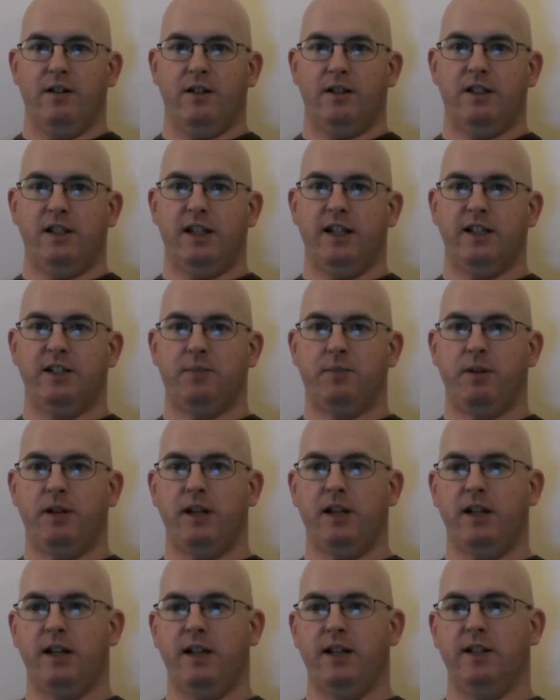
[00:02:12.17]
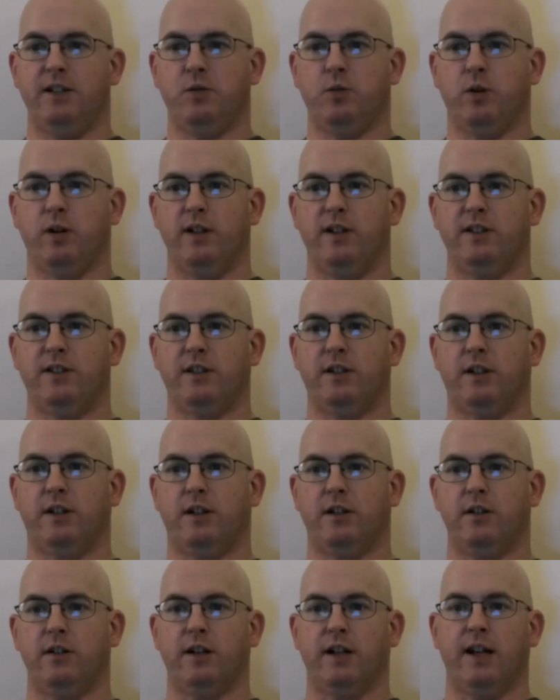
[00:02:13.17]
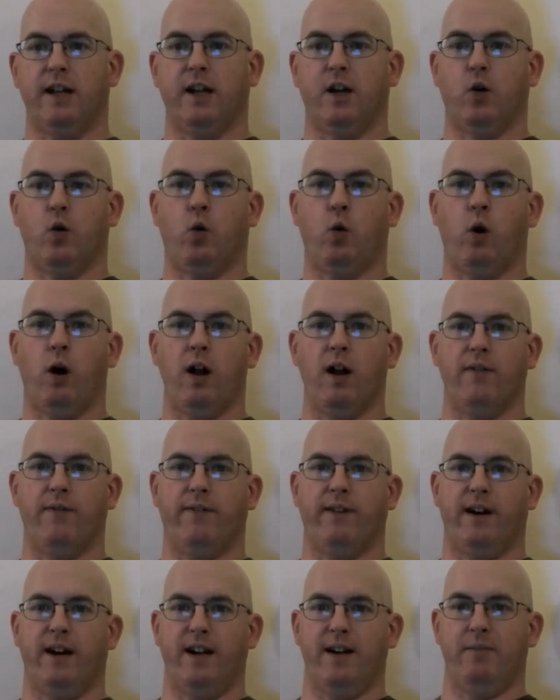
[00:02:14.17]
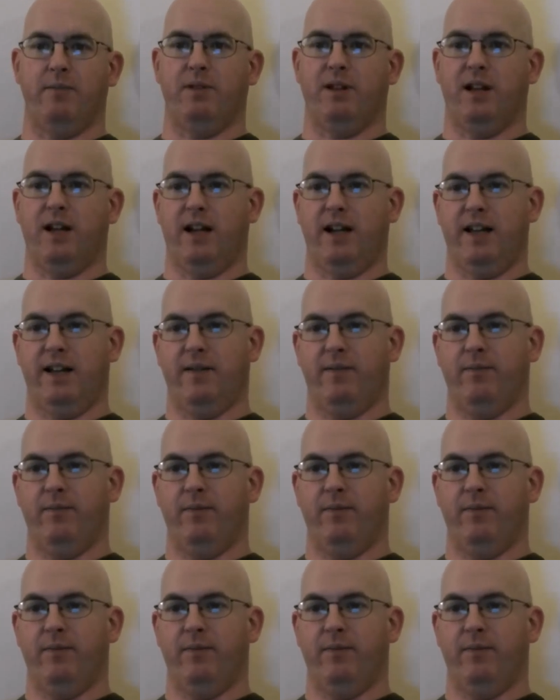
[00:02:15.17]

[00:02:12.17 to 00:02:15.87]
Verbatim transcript: The TSP is what is called a qualified plan.